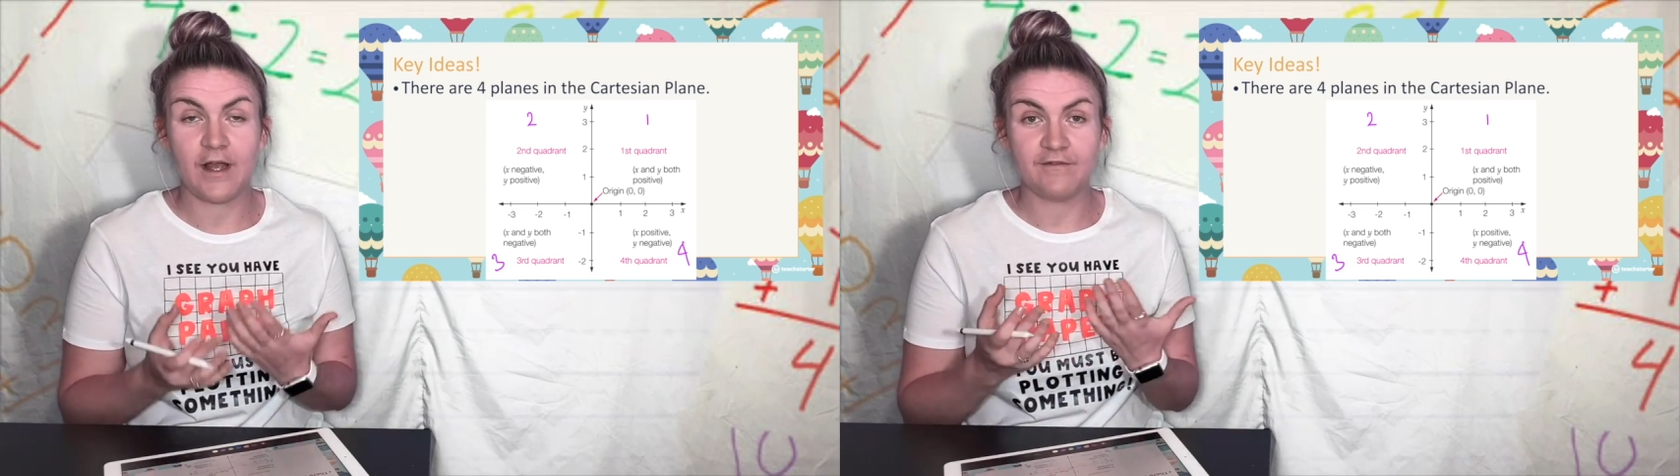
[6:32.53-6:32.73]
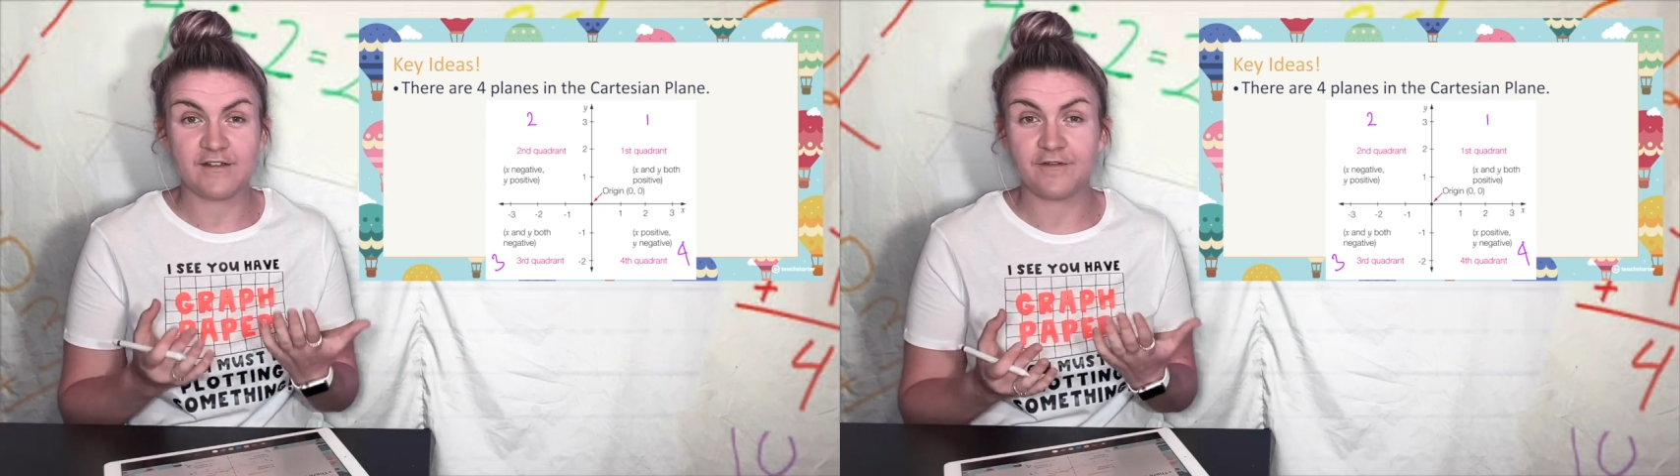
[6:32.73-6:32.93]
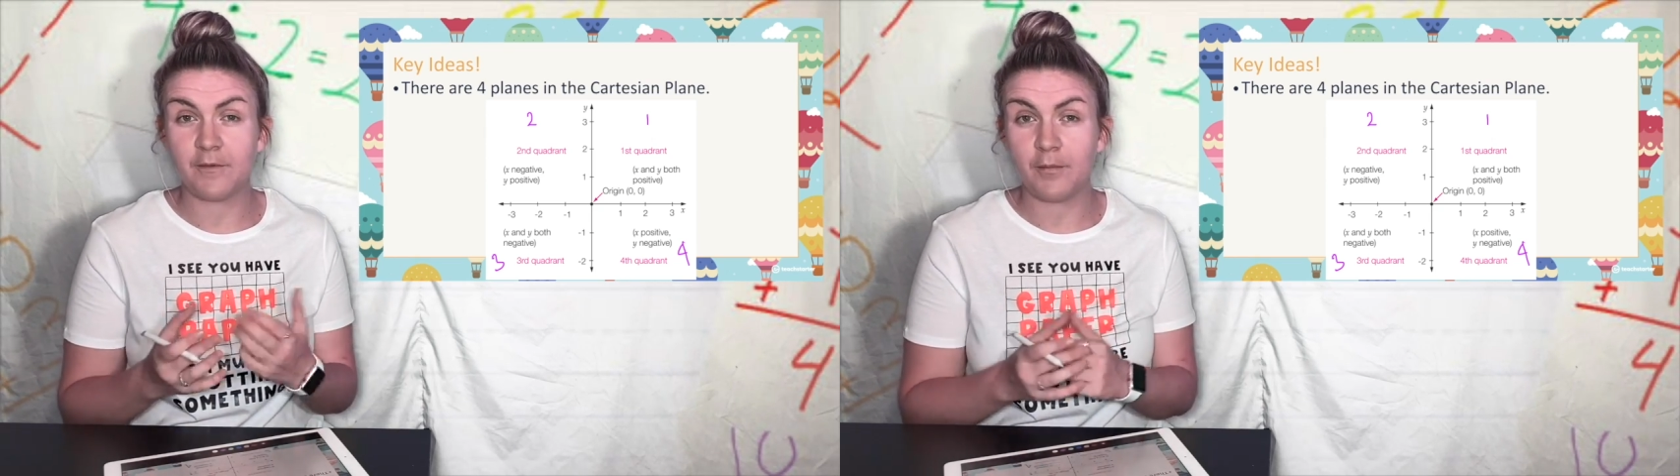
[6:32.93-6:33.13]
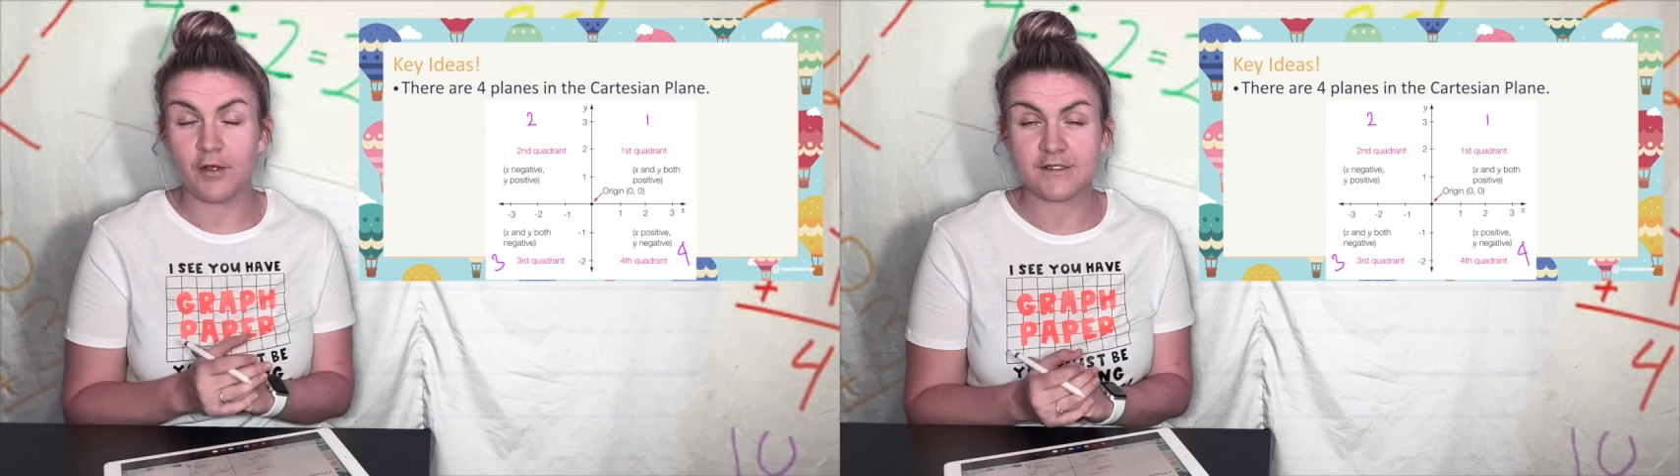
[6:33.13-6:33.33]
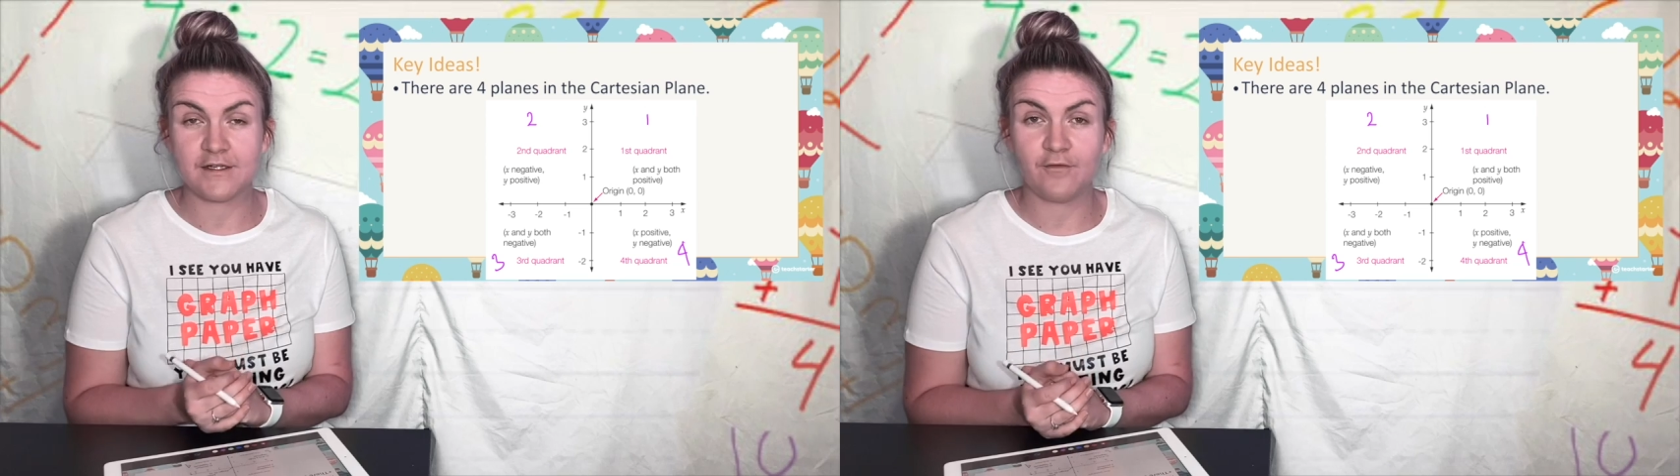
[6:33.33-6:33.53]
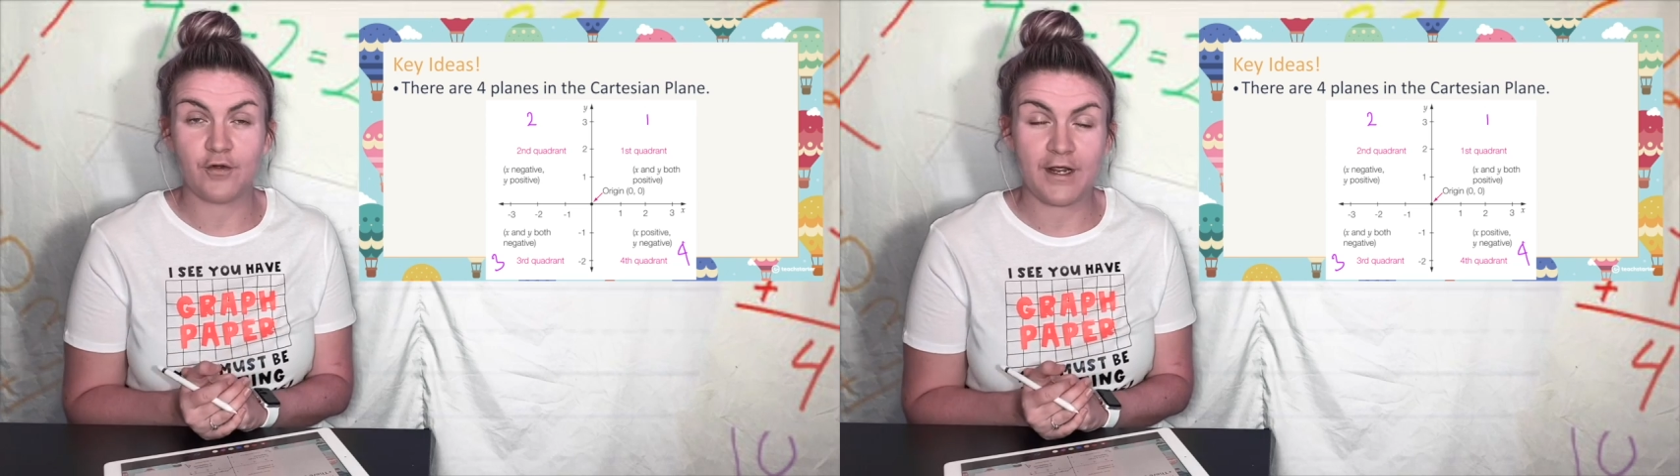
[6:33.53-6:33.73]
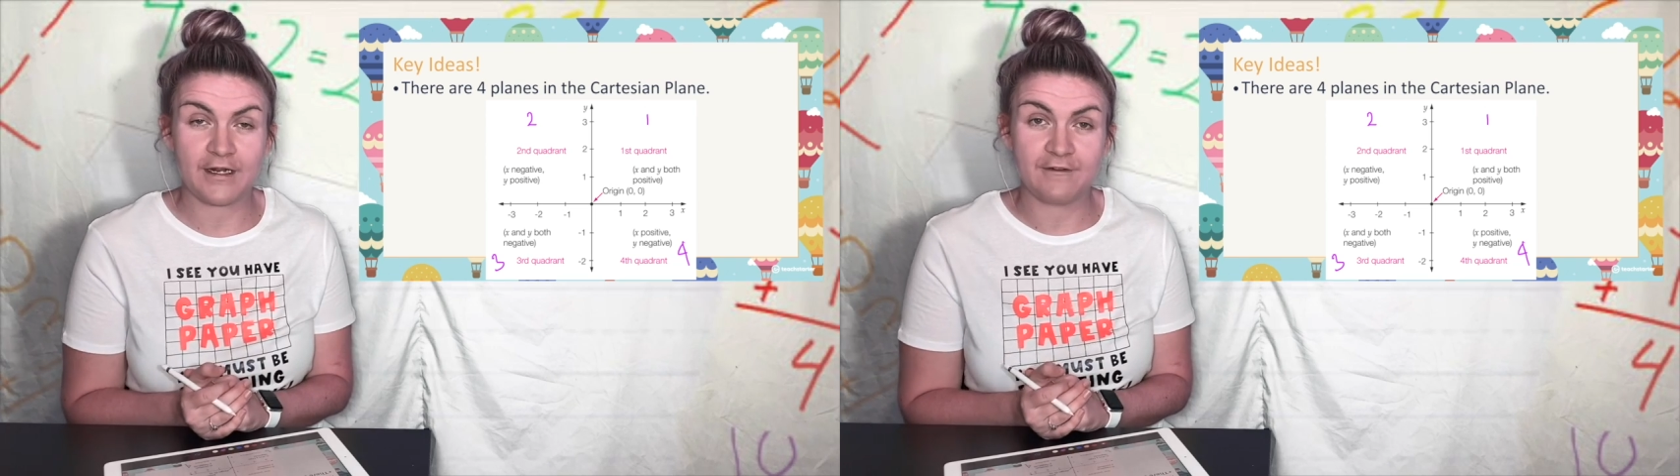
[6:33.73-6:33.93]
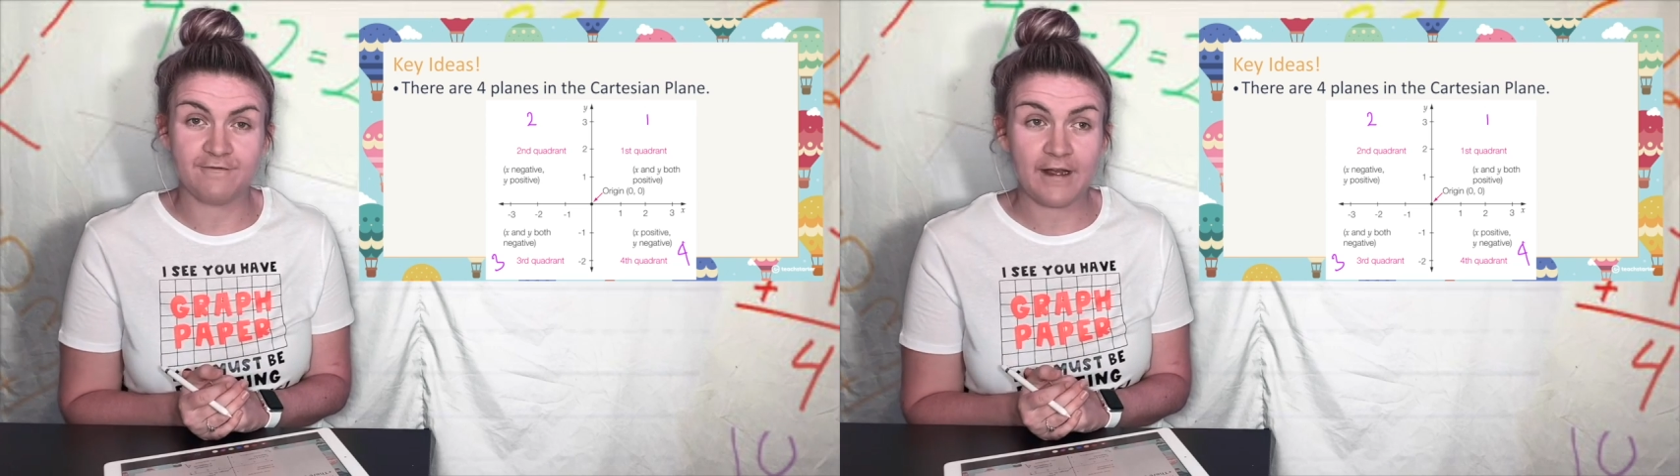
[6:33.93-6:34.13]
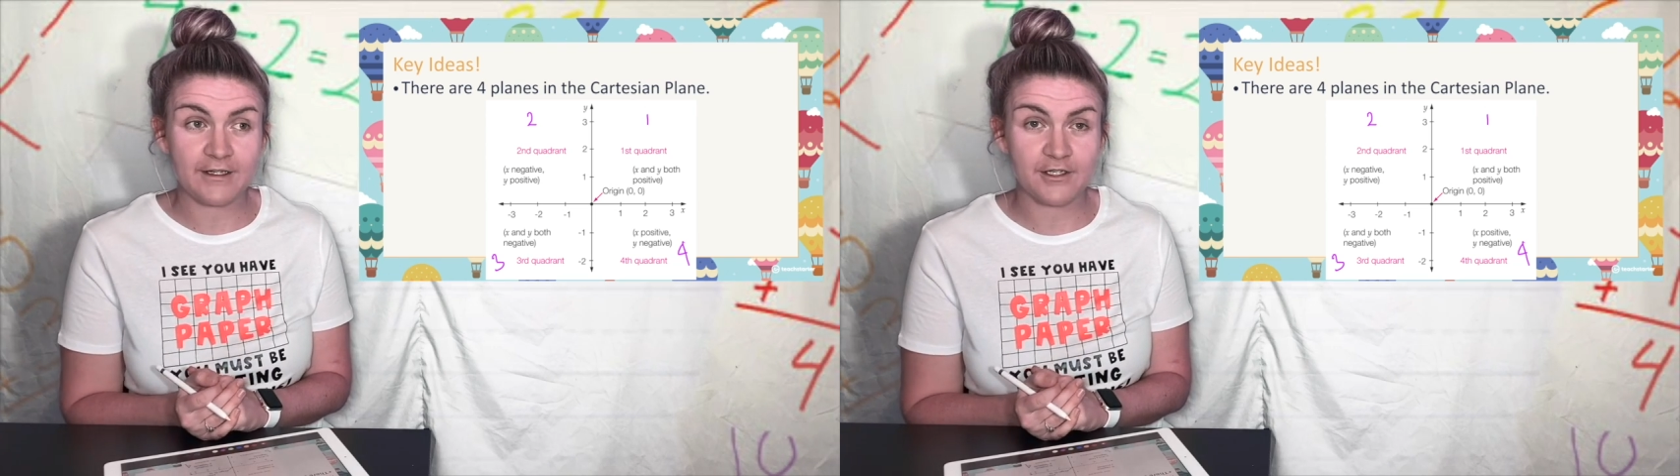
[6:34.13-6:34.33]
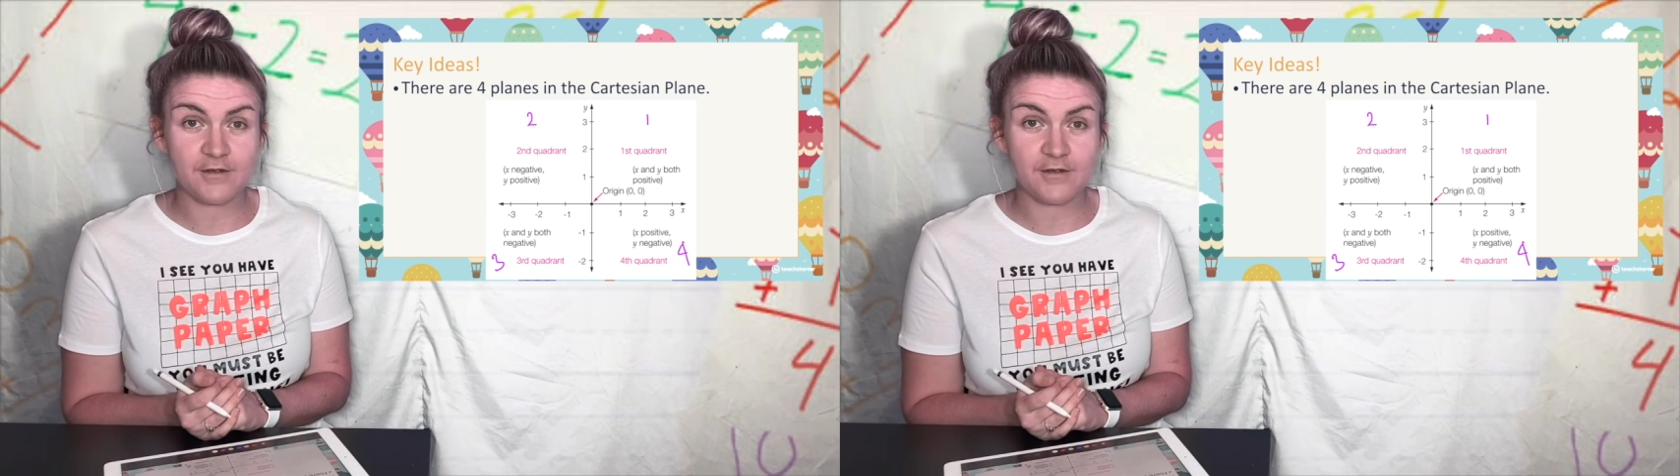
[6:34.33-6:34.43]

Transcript: different positive or negative values